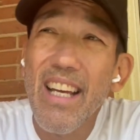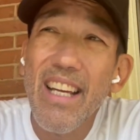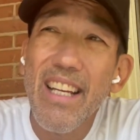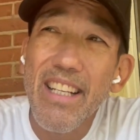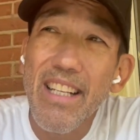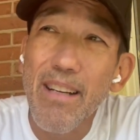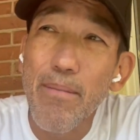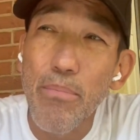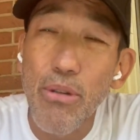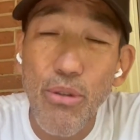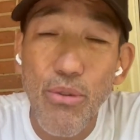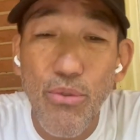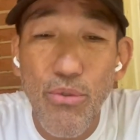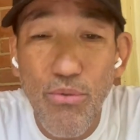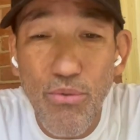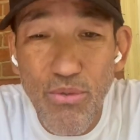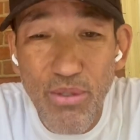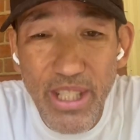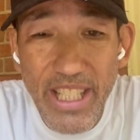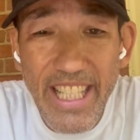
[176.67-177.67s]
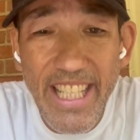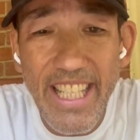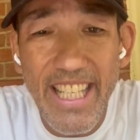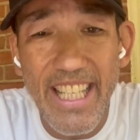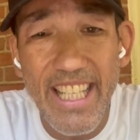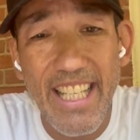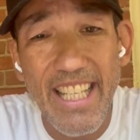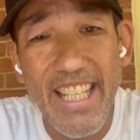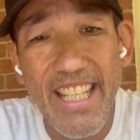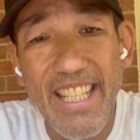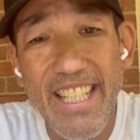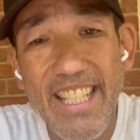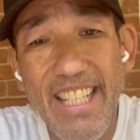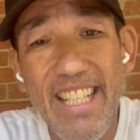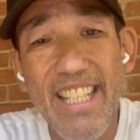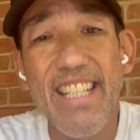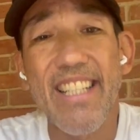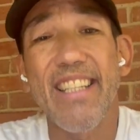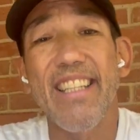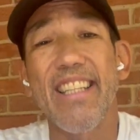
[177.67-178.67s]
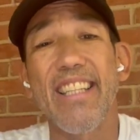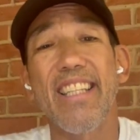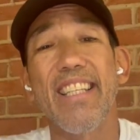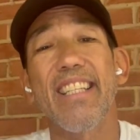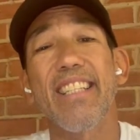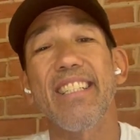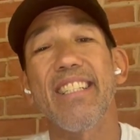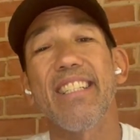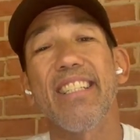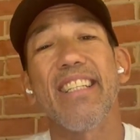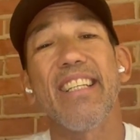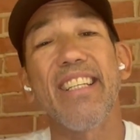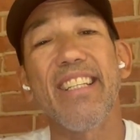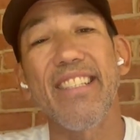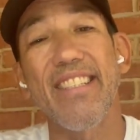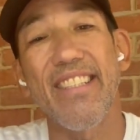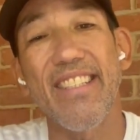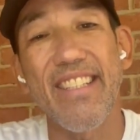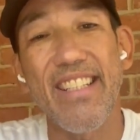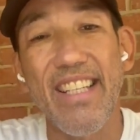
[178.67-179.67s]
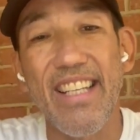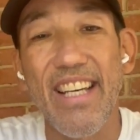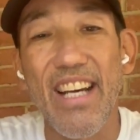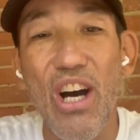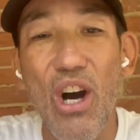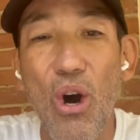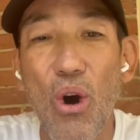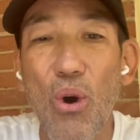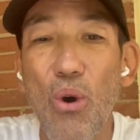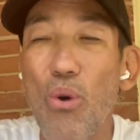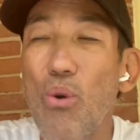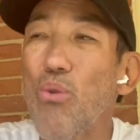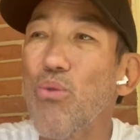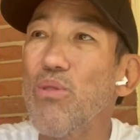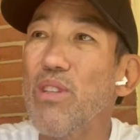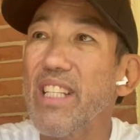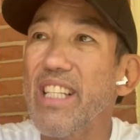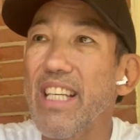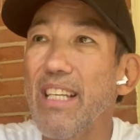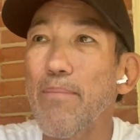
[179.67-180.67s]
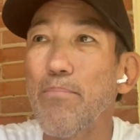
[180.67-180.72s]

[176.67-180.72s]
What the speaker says: Number three, this is the only